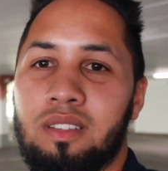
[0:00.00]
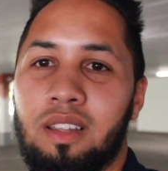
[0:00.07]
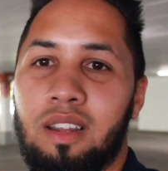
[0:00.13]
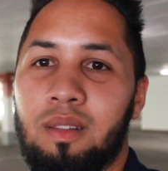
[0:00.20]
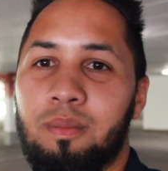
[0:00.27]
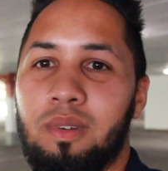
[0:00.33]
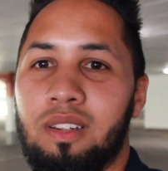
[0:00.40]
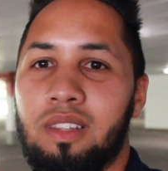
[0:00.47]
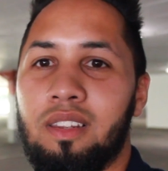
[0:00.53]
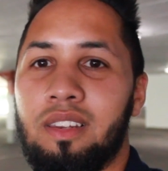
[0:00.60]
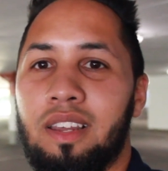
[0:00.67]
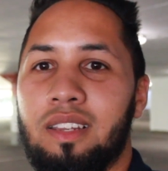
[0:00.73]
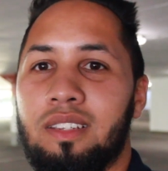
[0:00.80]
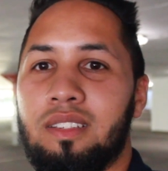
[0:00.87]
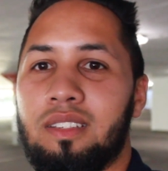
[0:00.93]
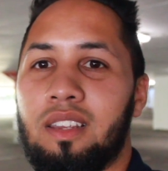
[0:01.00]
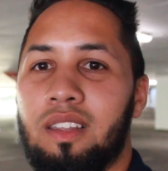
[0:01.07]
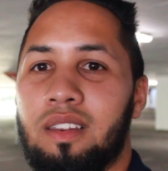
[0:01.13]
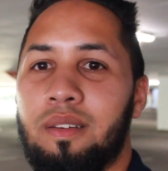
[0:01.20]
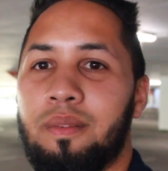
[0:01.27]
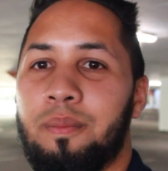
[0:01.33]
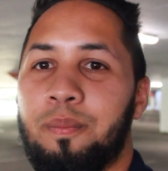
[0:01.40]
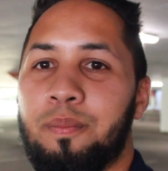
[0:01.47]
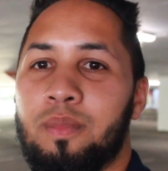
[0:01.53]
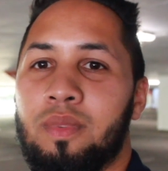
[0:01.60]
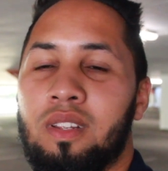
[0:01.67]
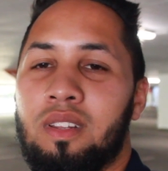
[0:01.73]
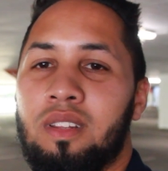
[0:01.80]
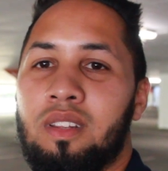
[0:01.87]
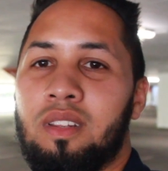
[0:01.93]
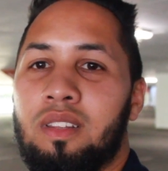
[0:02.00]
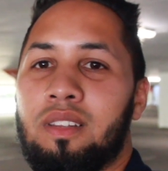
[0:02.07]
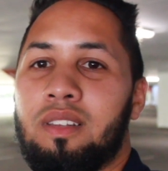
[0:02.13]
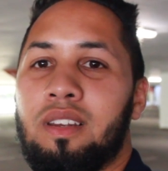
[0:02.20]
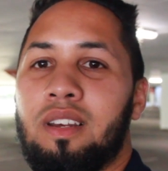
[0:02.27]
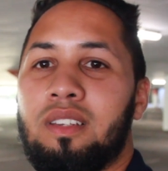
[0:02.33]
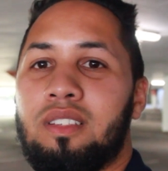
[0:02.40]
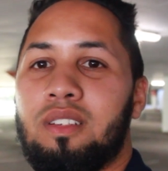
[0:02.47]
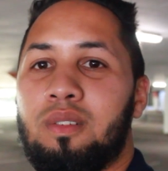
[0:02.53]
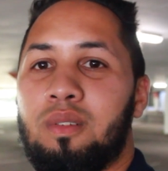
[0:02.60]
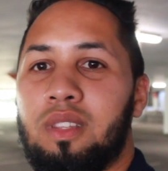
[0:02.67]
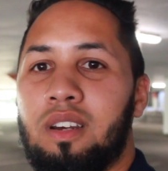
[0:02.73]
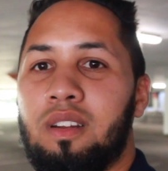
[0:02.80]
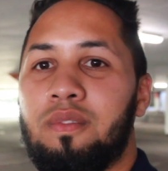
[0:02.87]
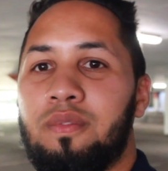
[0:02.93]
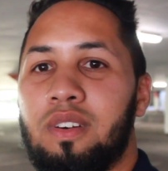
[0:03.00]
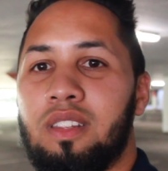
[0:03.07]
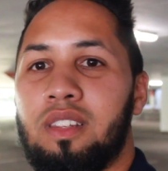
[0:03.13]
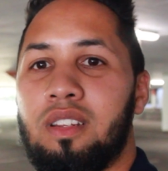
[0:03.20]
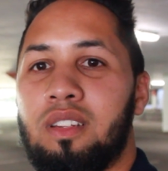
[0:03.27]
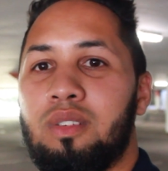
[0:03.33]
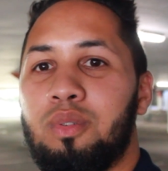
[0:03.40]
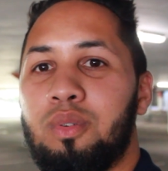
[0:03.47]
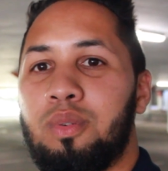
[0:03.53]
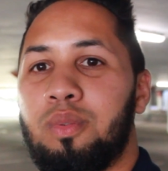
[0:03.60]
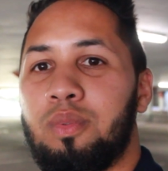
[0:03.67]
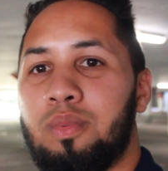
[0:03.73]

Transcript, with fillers: That's pretty nice. And yeah, so without further ado,